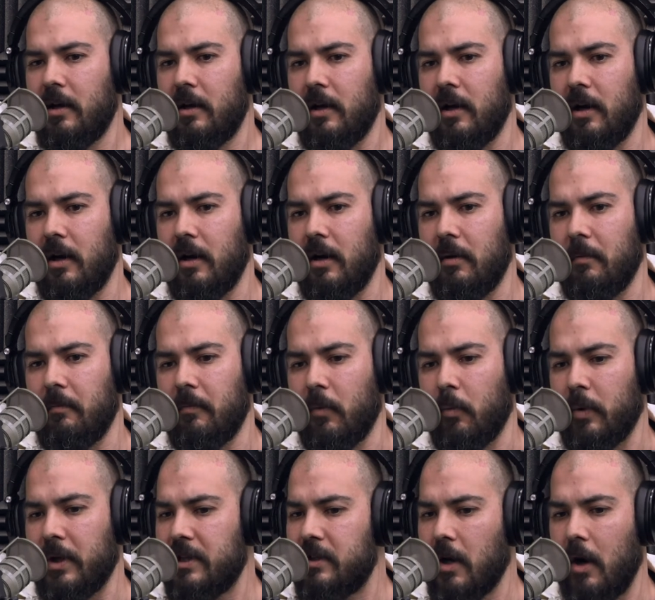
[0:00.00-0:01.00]
um,
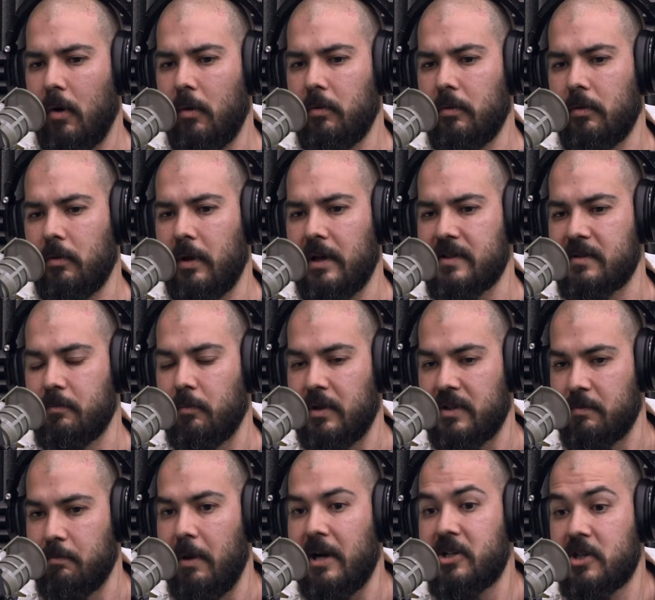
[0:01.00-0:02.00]
we don't as
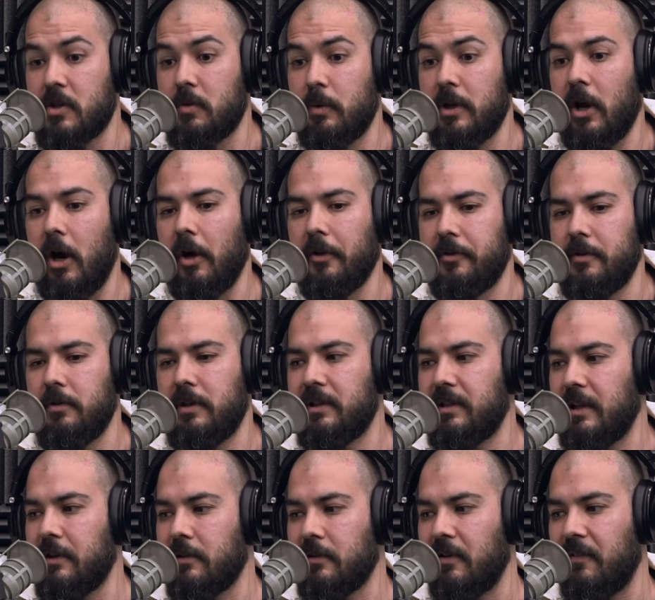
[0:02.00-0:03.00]
as much as we all do get
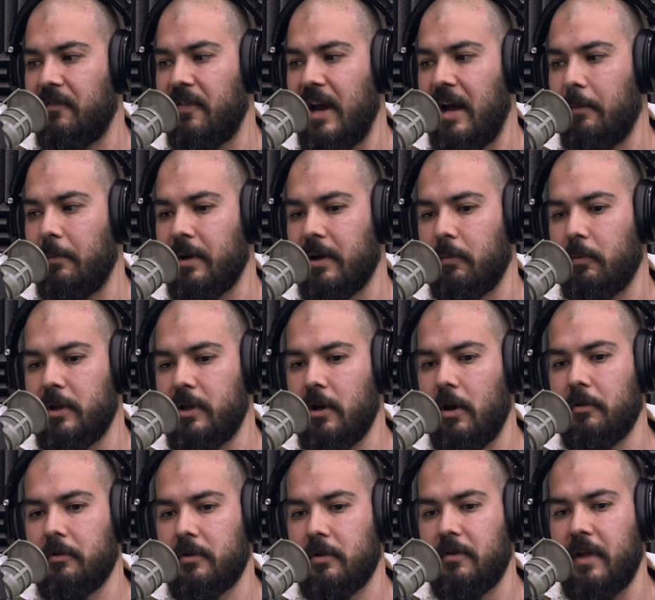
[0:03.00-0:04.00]
together as a family, we
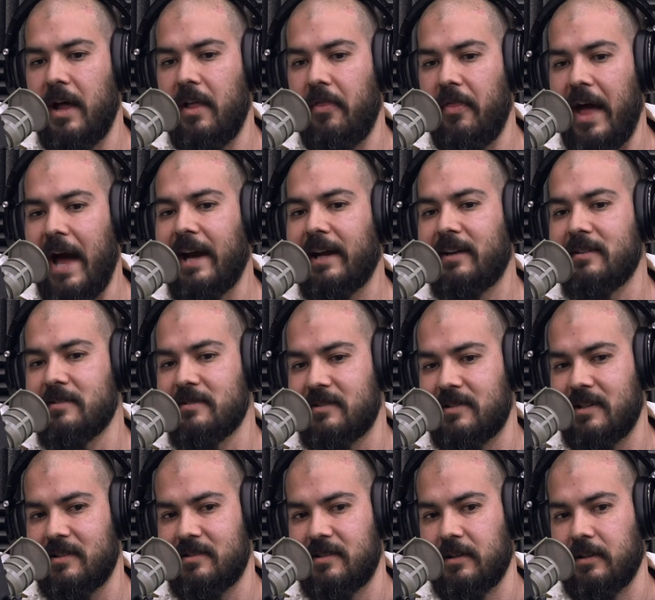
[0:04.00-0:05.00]
don't do that that
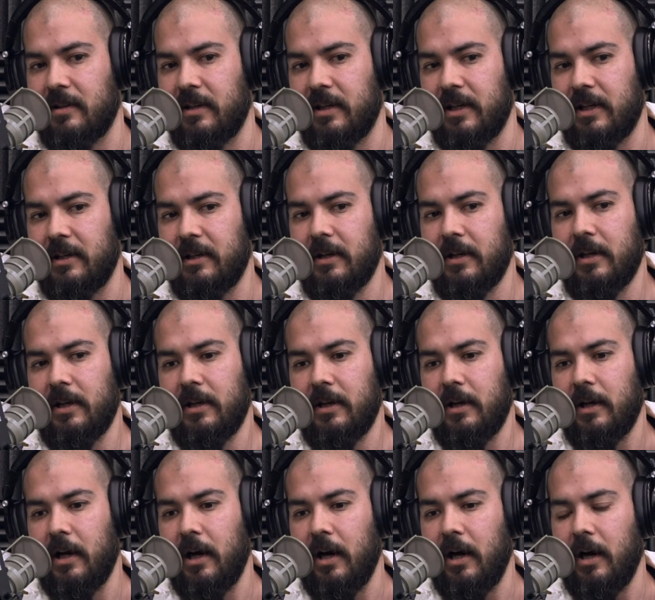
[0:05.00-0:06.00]
consistently.
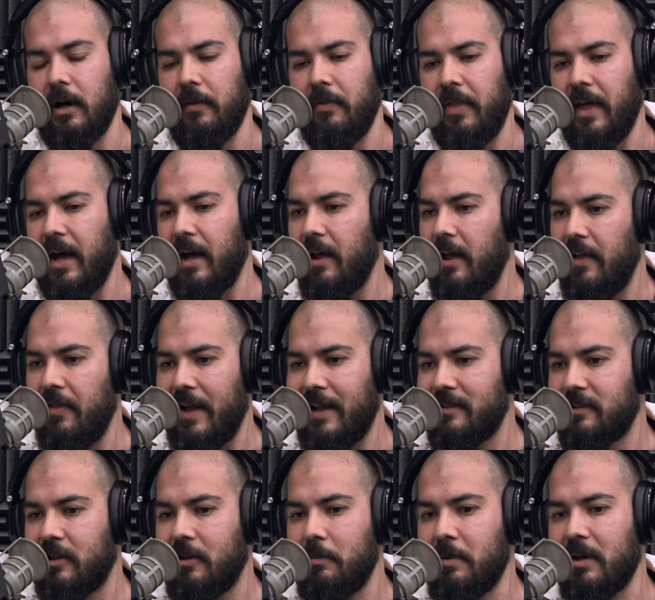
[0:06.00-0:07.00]
Uh, that and
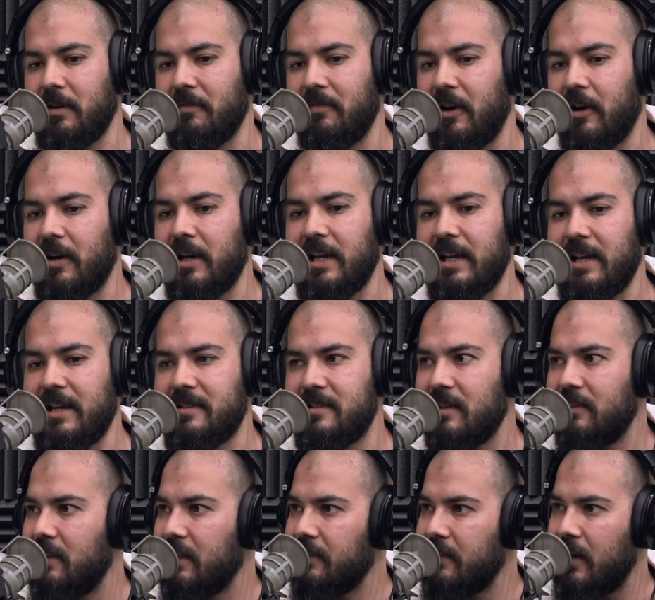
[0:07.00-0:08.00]
that could be a very easy
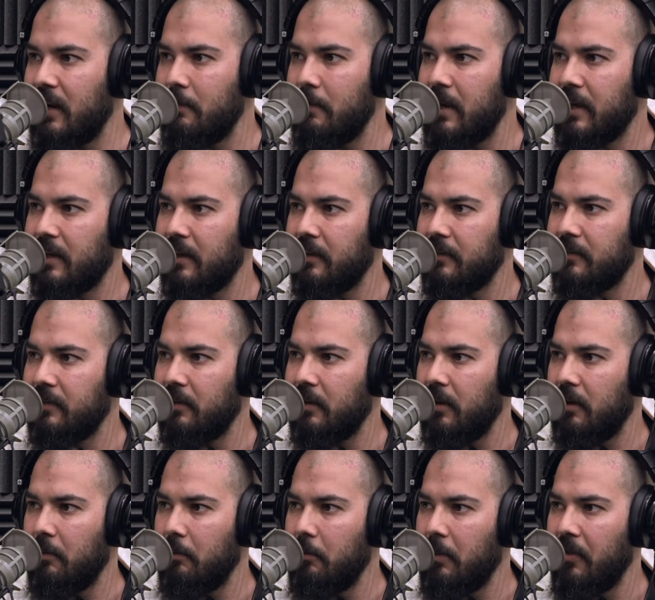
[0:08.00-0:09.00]
thing that I make as a,
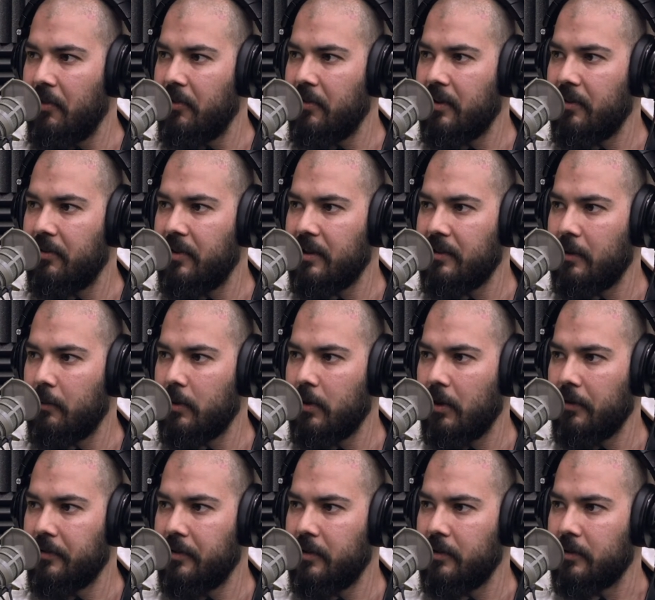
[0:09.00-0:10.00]
a monthly thing that we
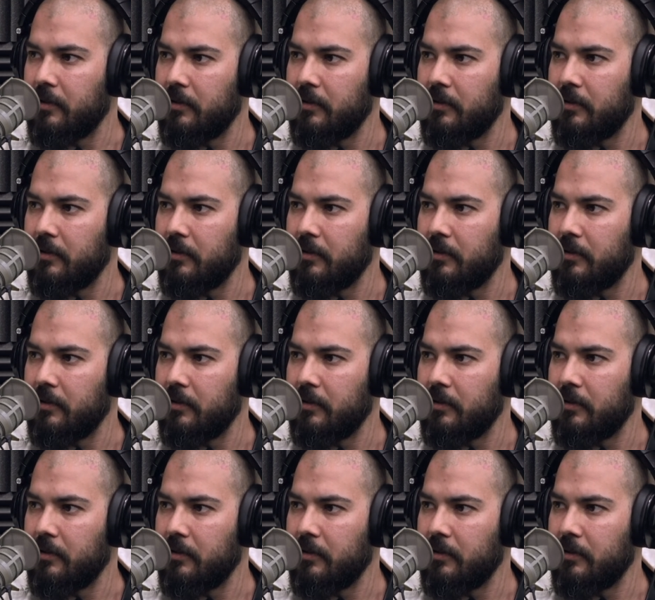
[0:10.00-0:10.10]
all do.